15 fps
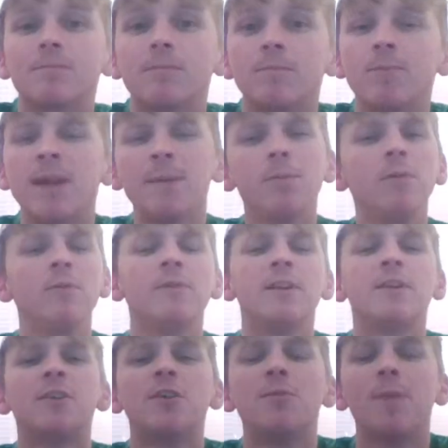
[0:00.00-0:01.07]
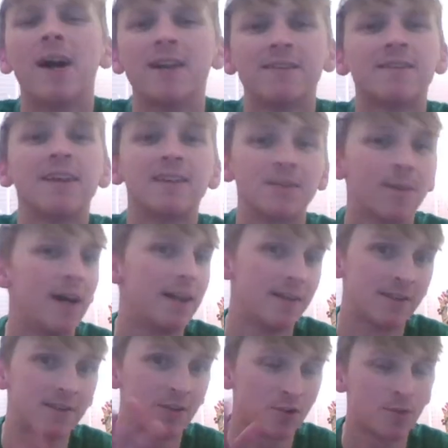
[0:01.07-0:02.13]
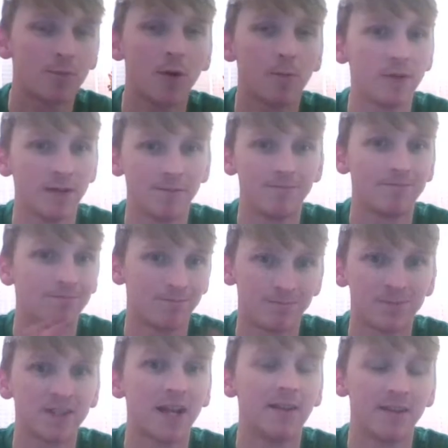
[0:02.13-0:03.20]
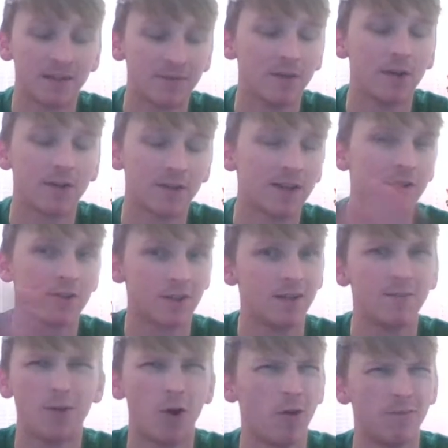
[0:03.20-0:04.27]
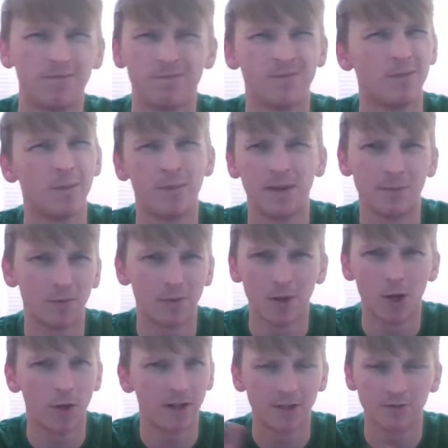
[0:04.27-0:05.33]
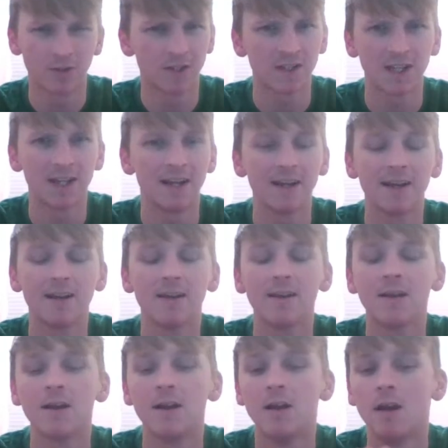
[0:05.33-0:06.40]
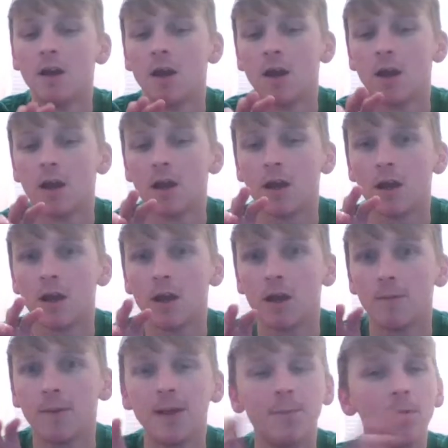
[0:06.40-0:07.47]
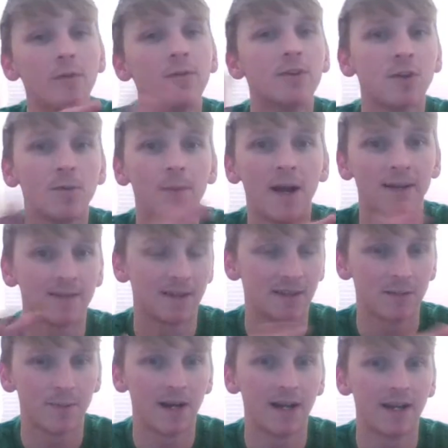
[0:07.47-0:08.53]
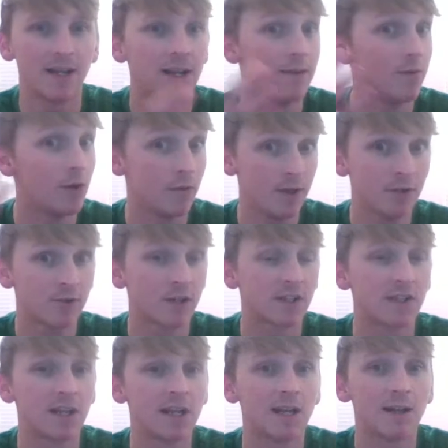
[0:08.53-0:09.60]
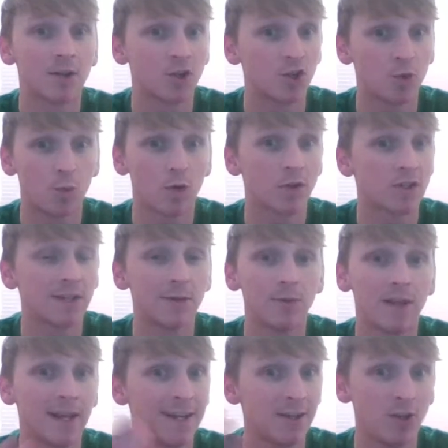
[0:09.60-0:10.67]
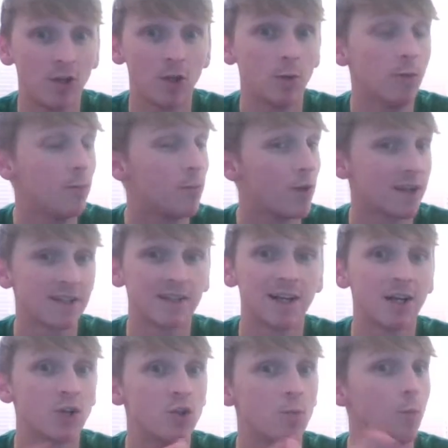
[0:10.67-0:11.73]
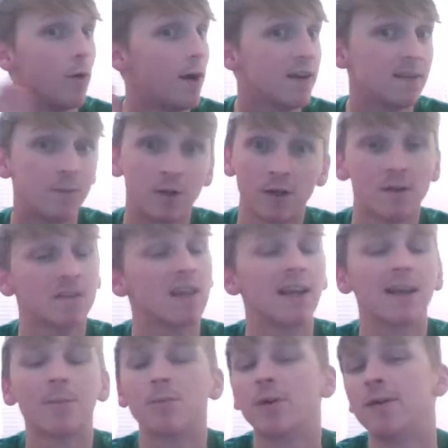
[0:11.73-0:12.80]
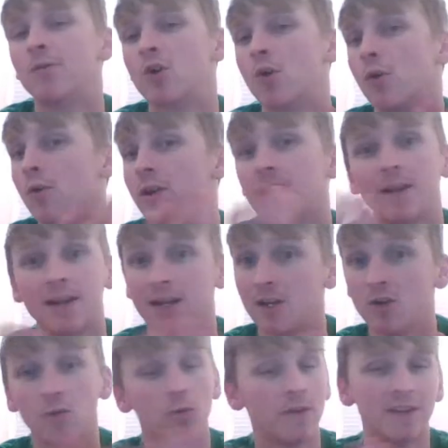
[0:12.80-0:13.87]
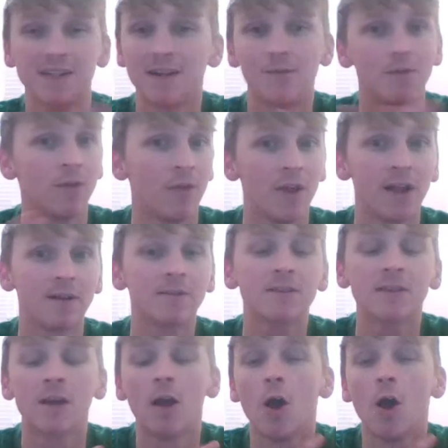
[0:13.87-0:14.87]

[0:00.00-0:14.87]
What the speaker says: people are in 2 mindsets about this. I should probably say this first, actually, not that people aren't interested in it. People are in 2 mindsets about it. Either you're interested in it because you want to see what they can do presentation-wise, because they can pre-record it and they can do all these different things,